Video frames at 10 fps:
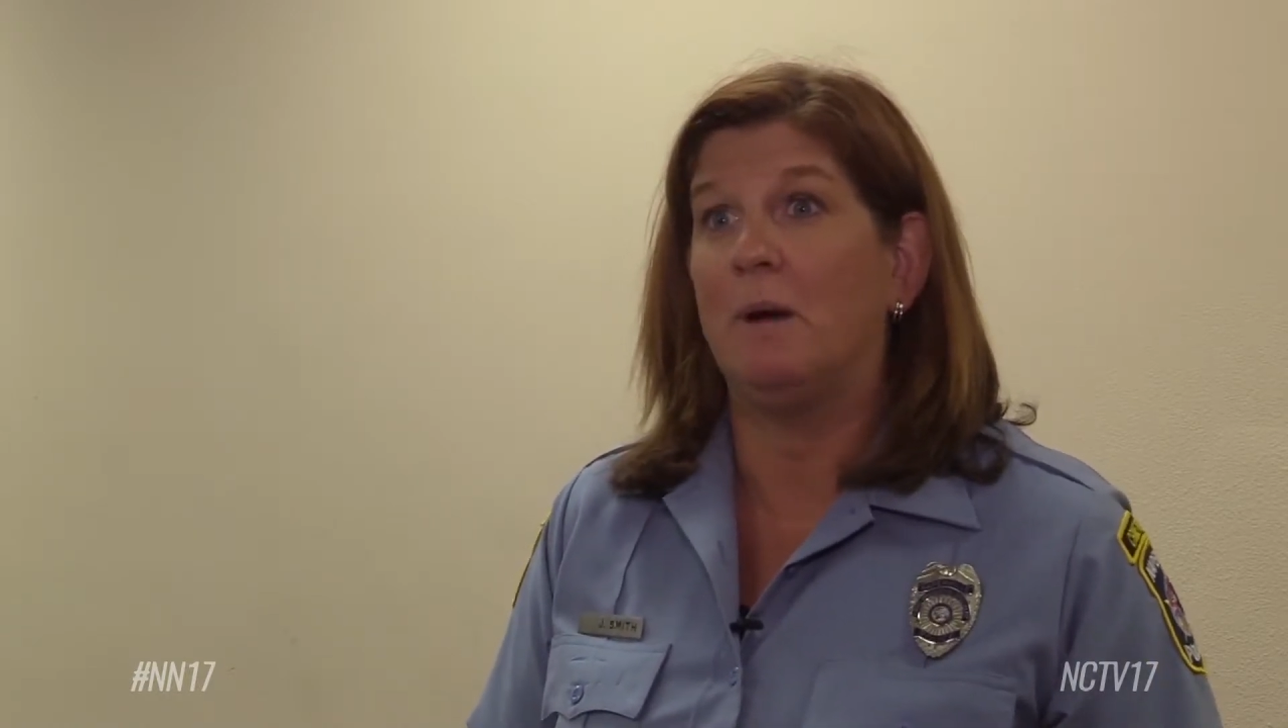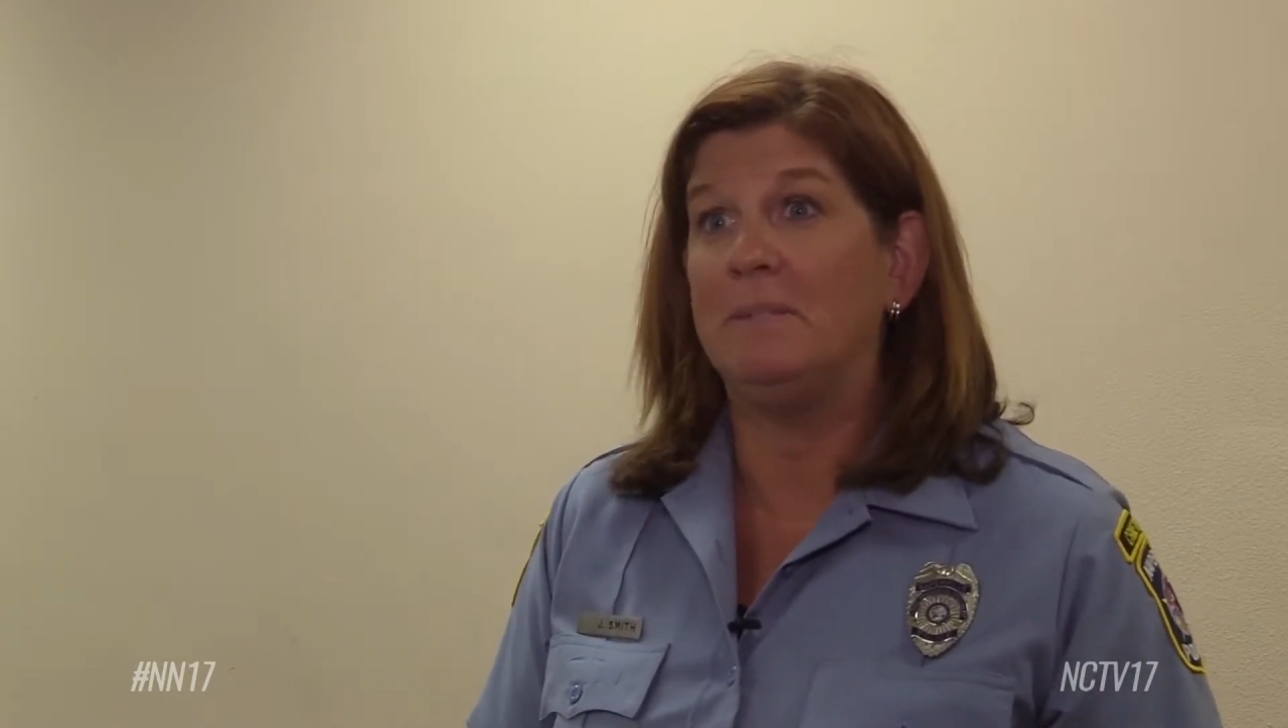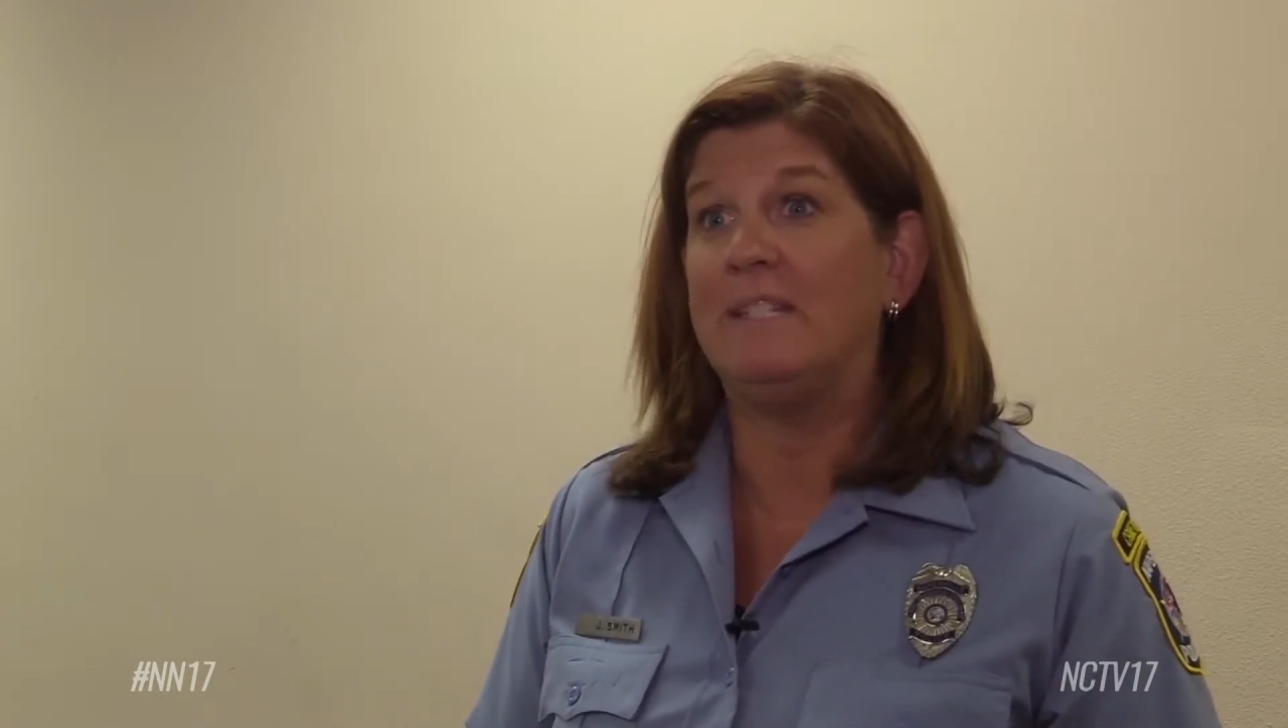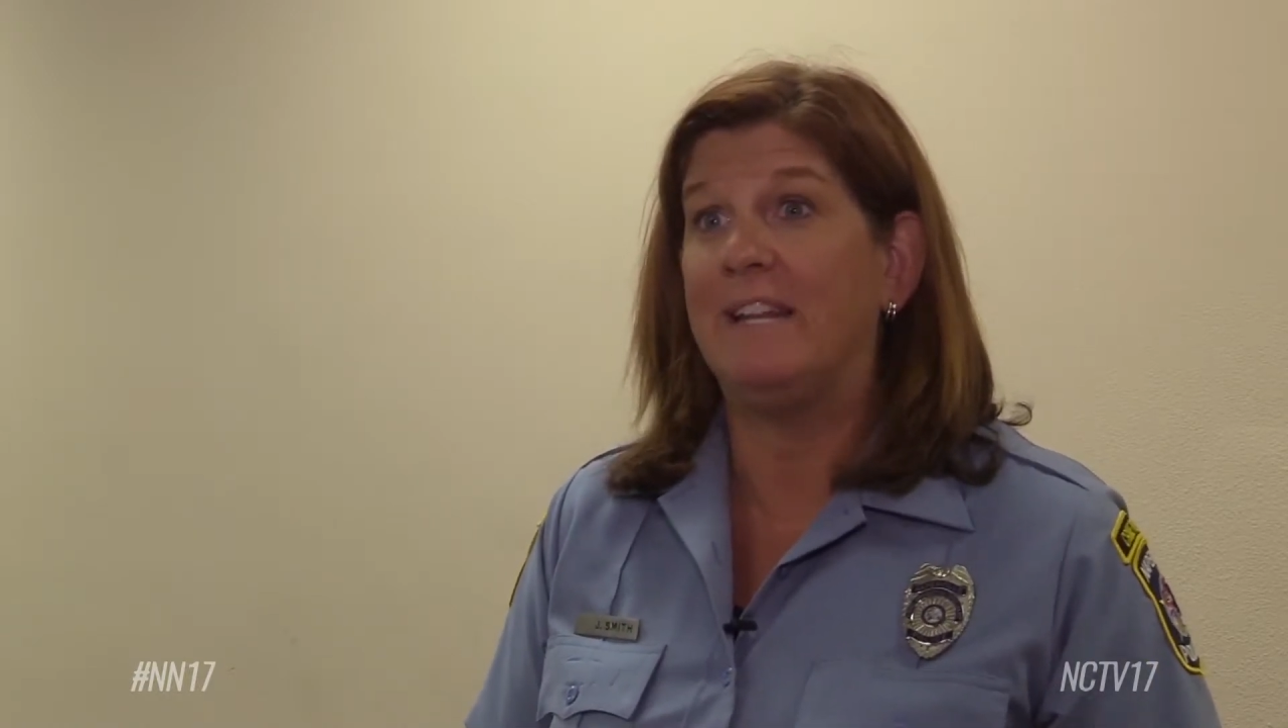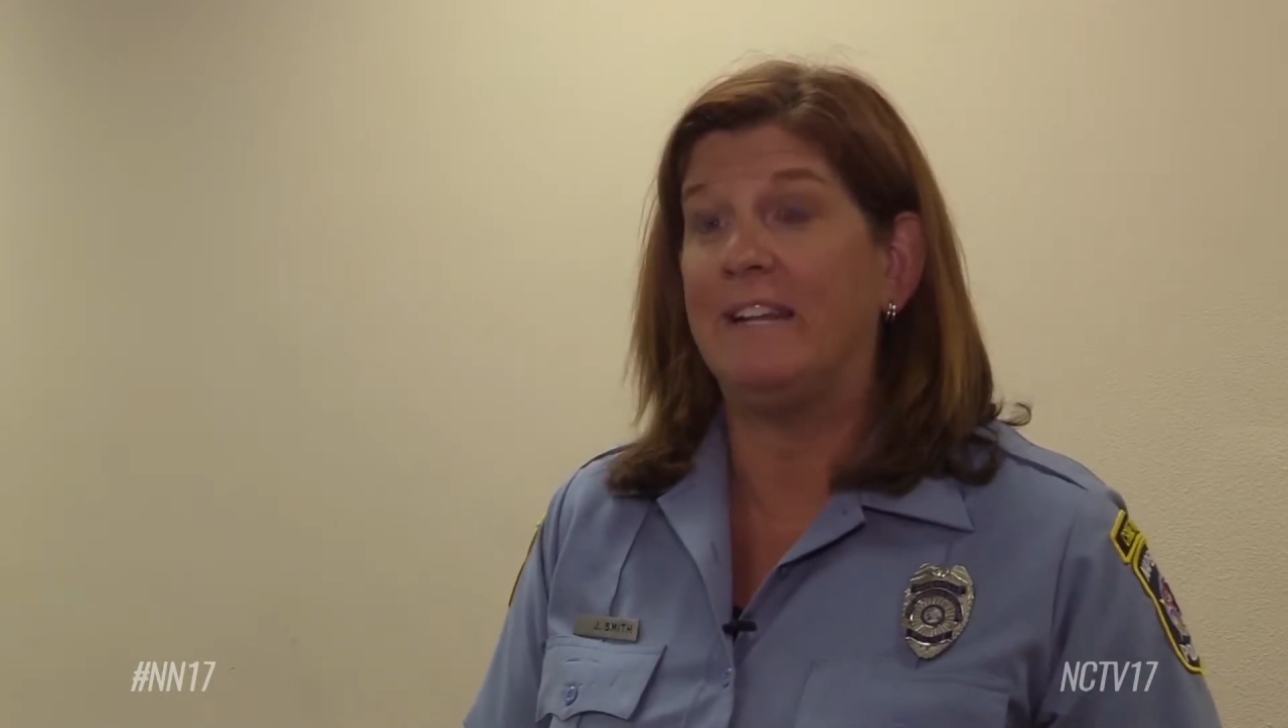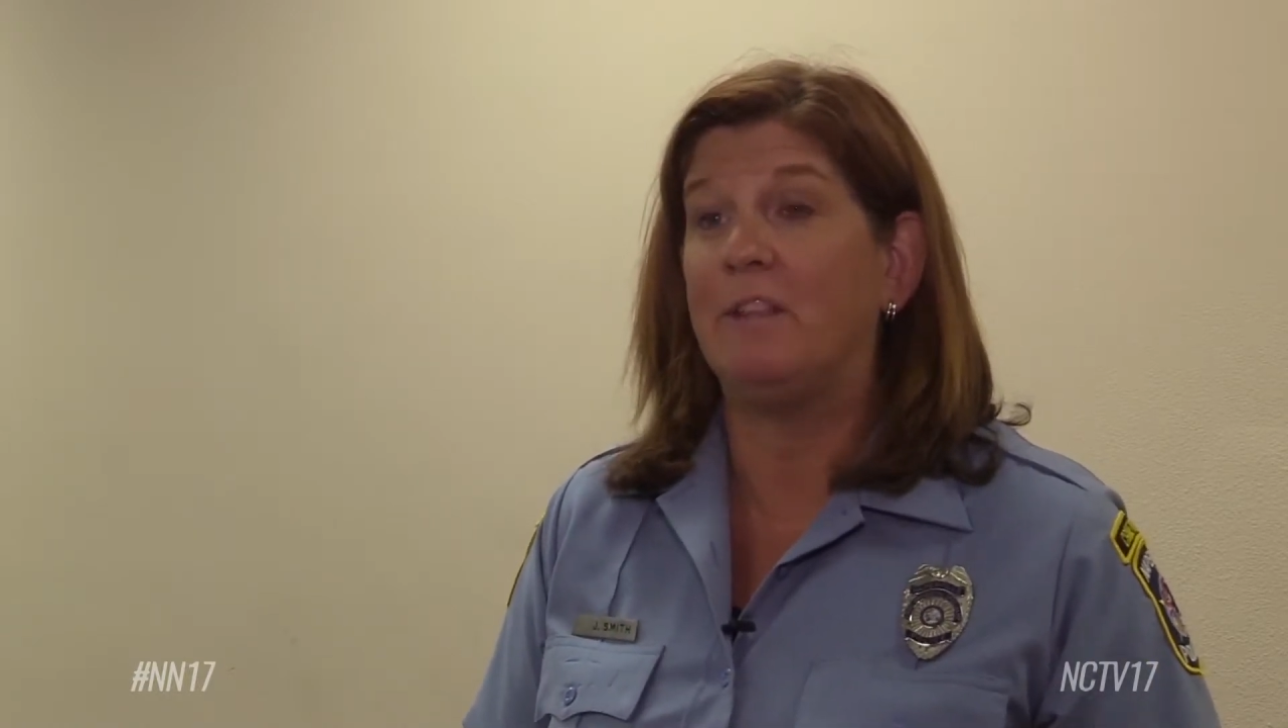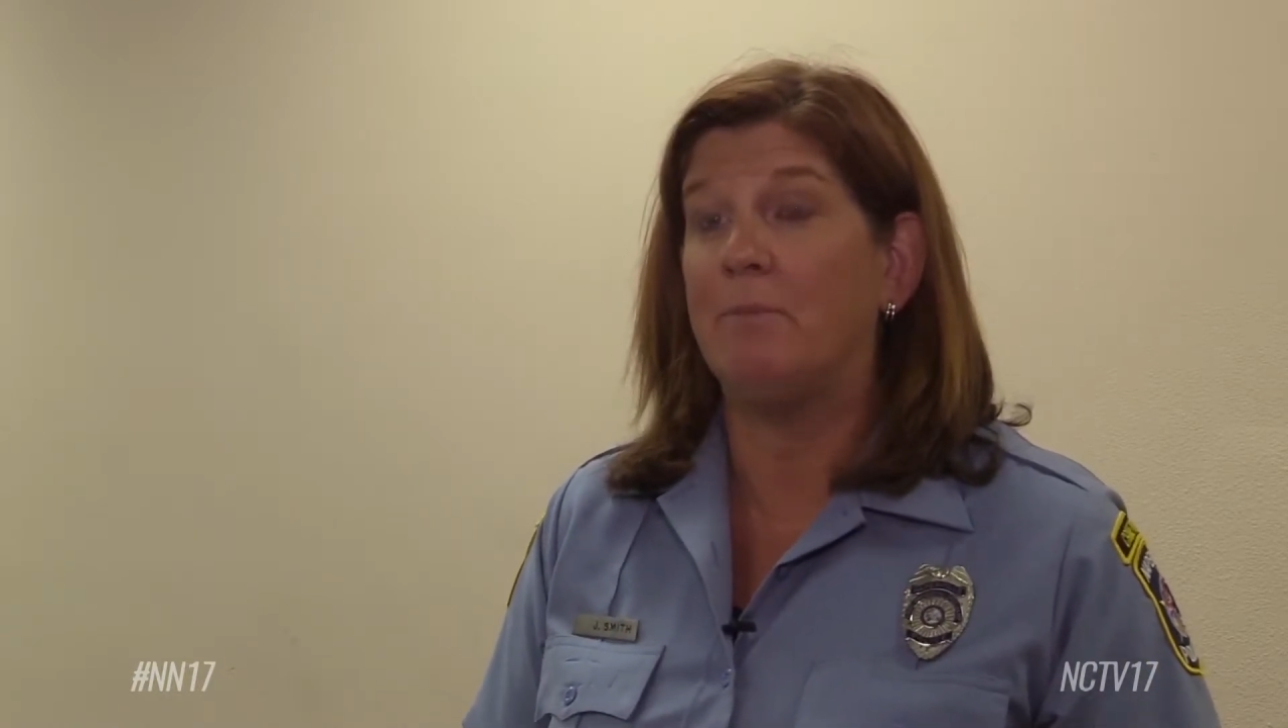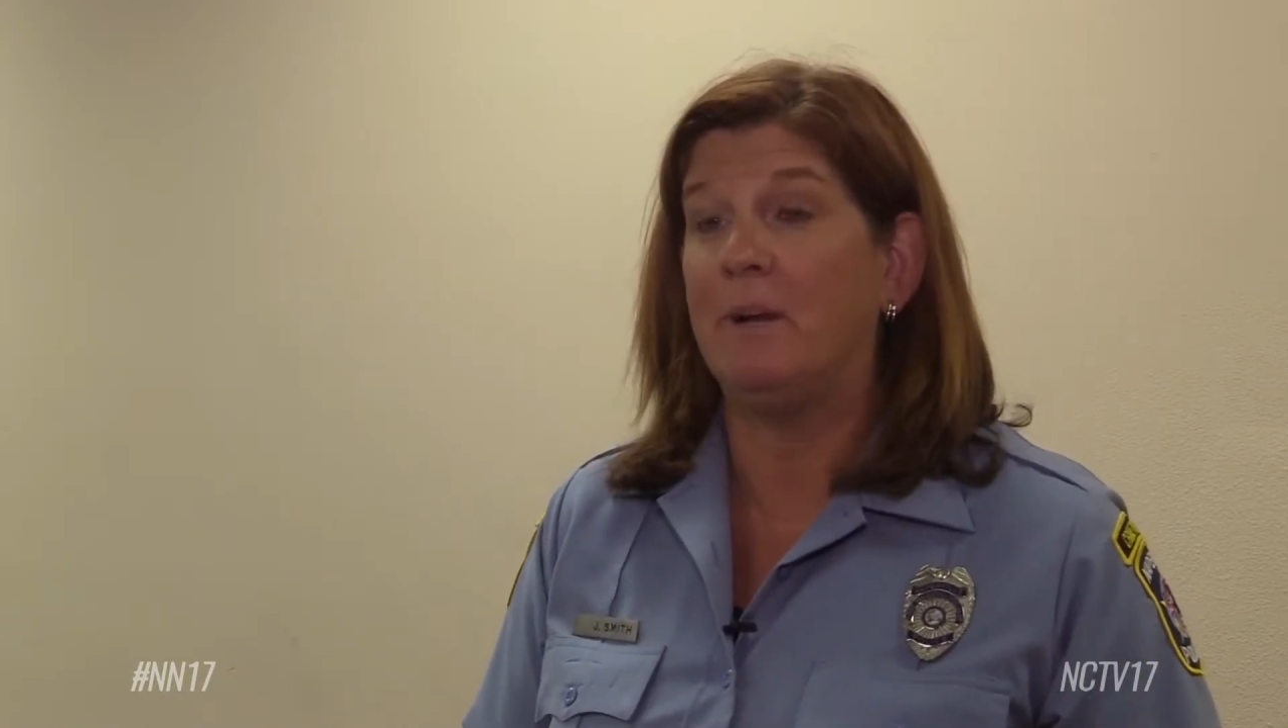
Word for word: sending them